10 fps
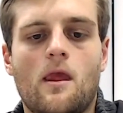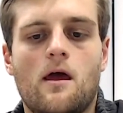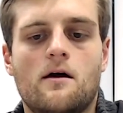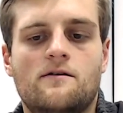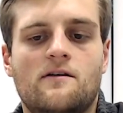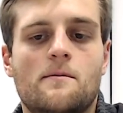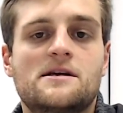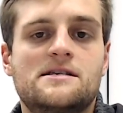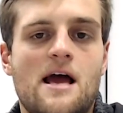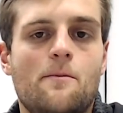some
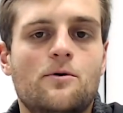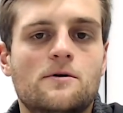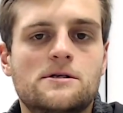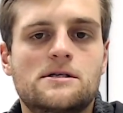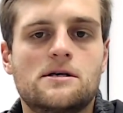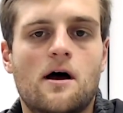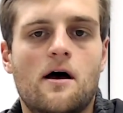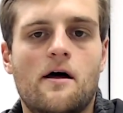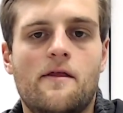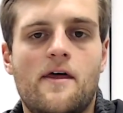examples
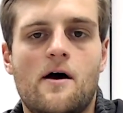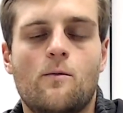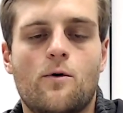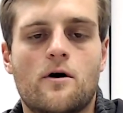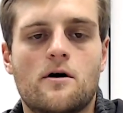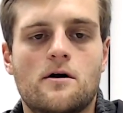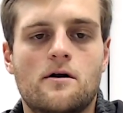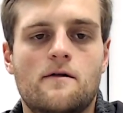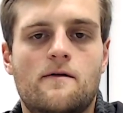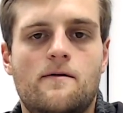uh, that
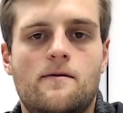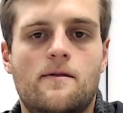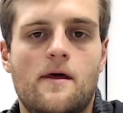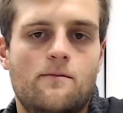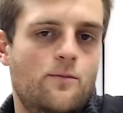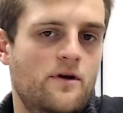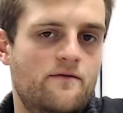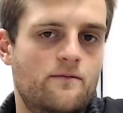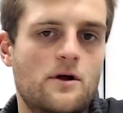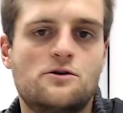were that we've
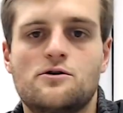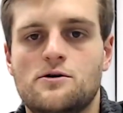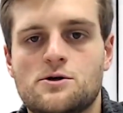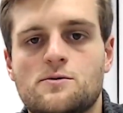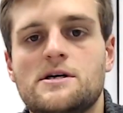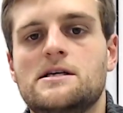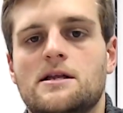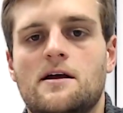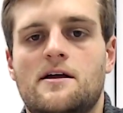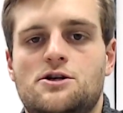introduced
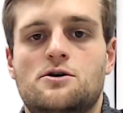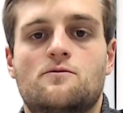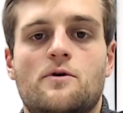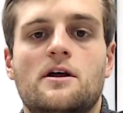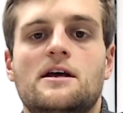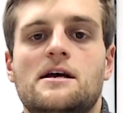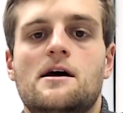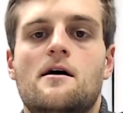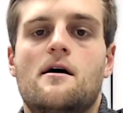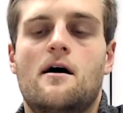recently that should really
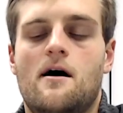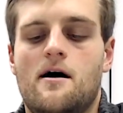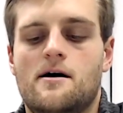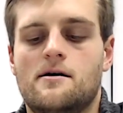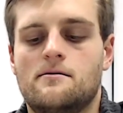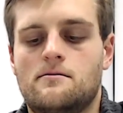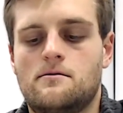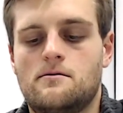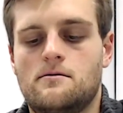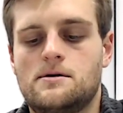uh,
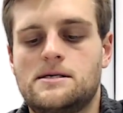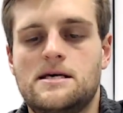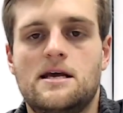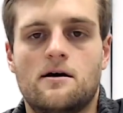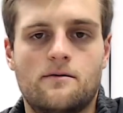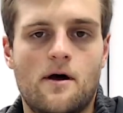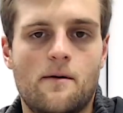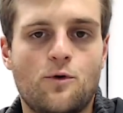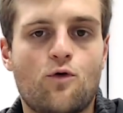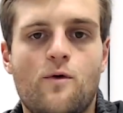see a, a,
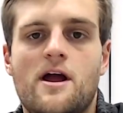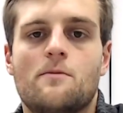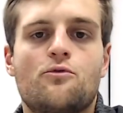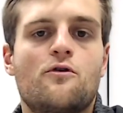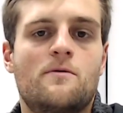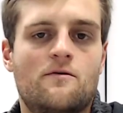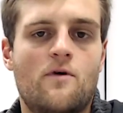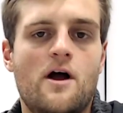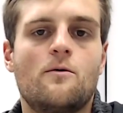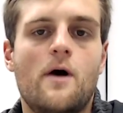great improvement
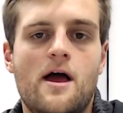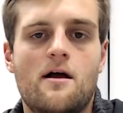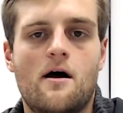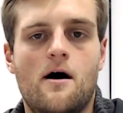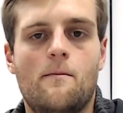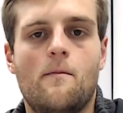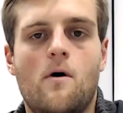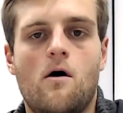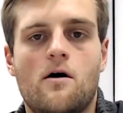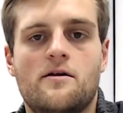right away um,
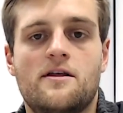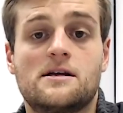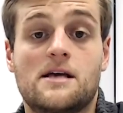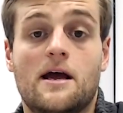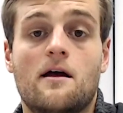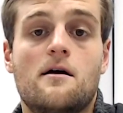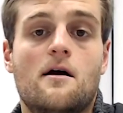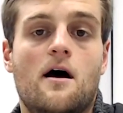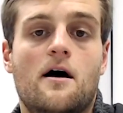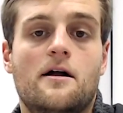are things like
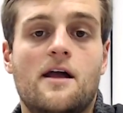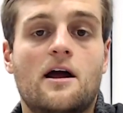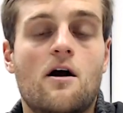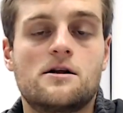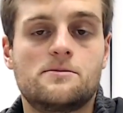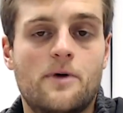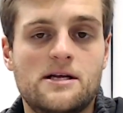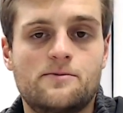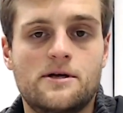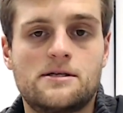uh, night guards and bite
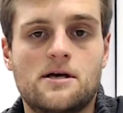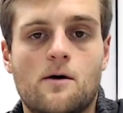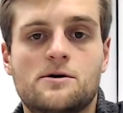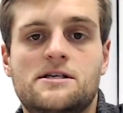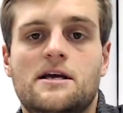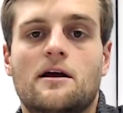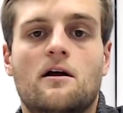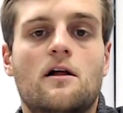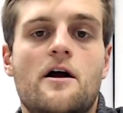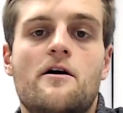splints. Uh, we're seeing
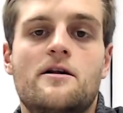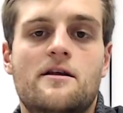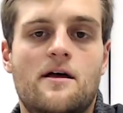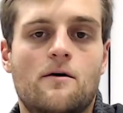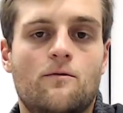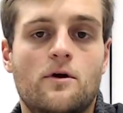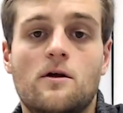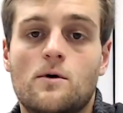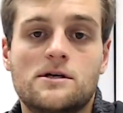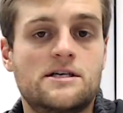clarity that really
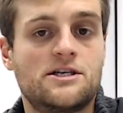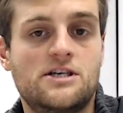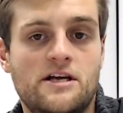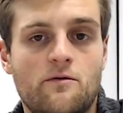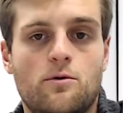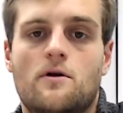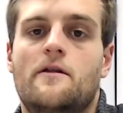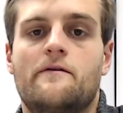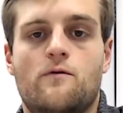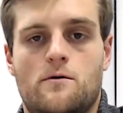wasn't achievable on
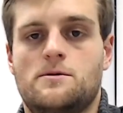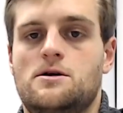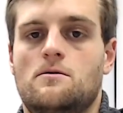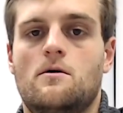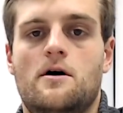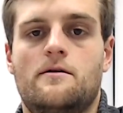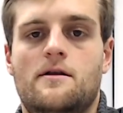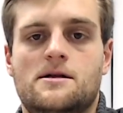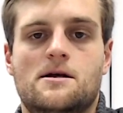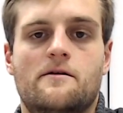the form two.
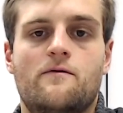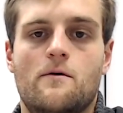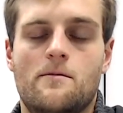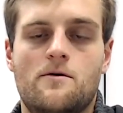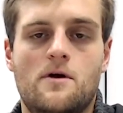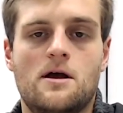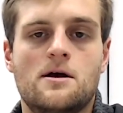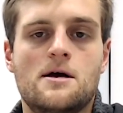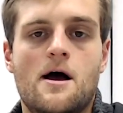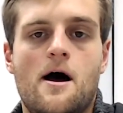that's on the form three.
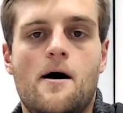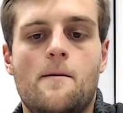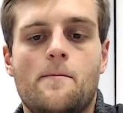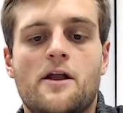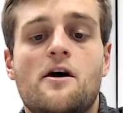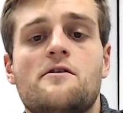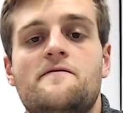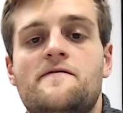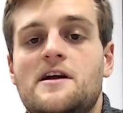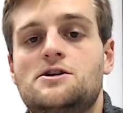Um, another
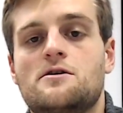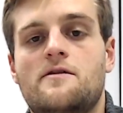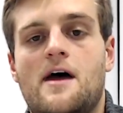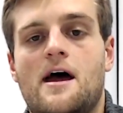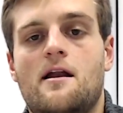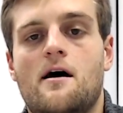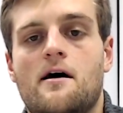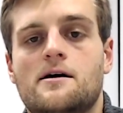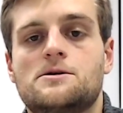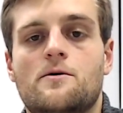feature that uh,
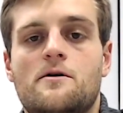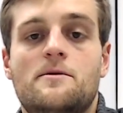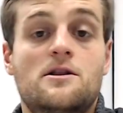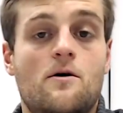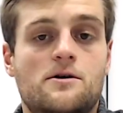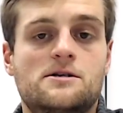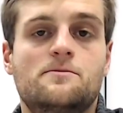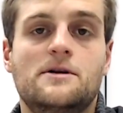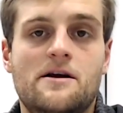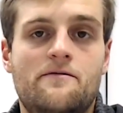is going to be noticeably
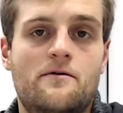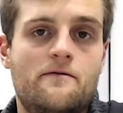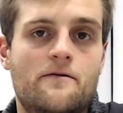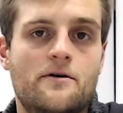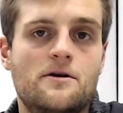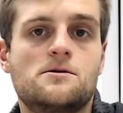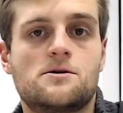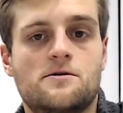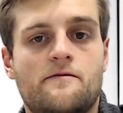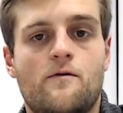different for users
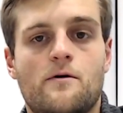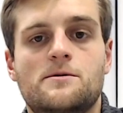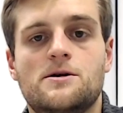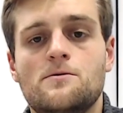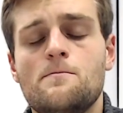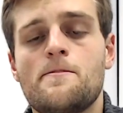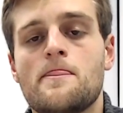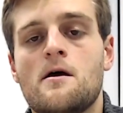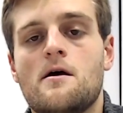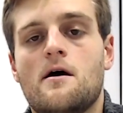of the form two
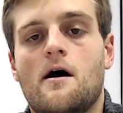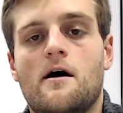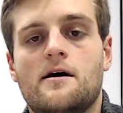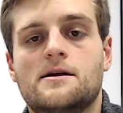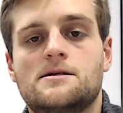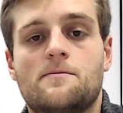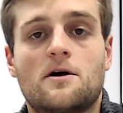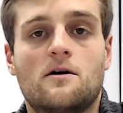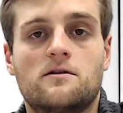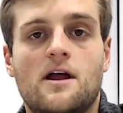uh, is something
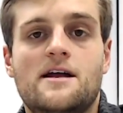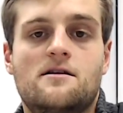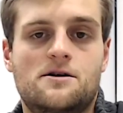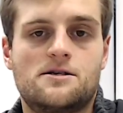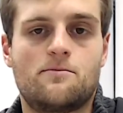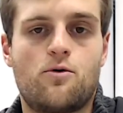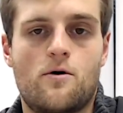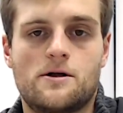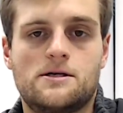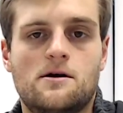called light touch
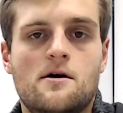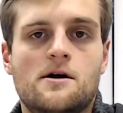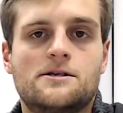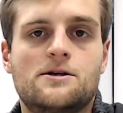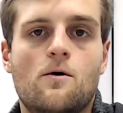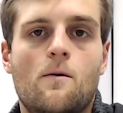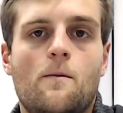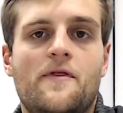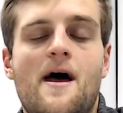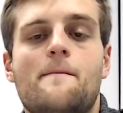supports. So
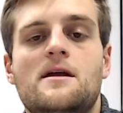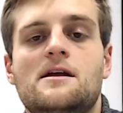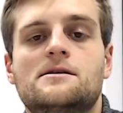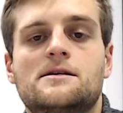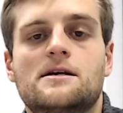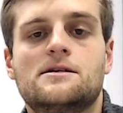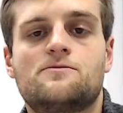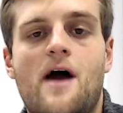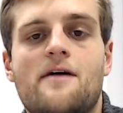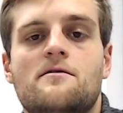what that means is
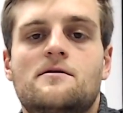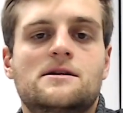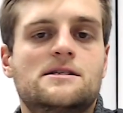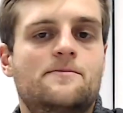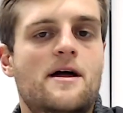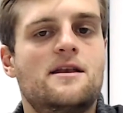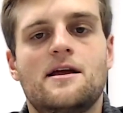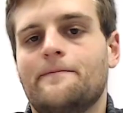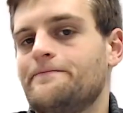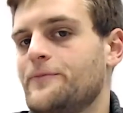rather than
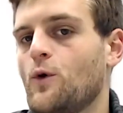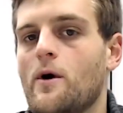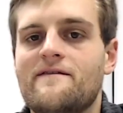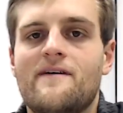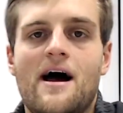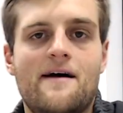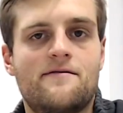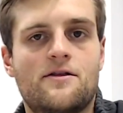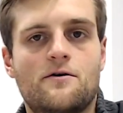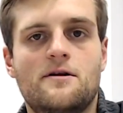spending 25,
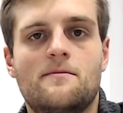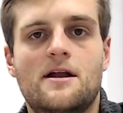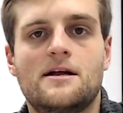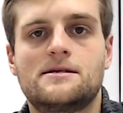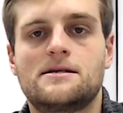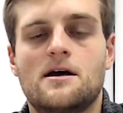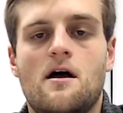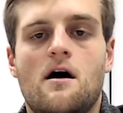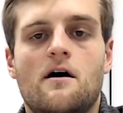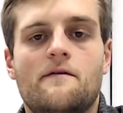30 minutes
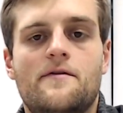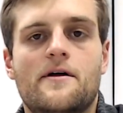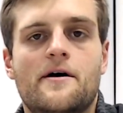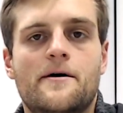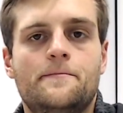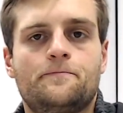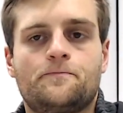of the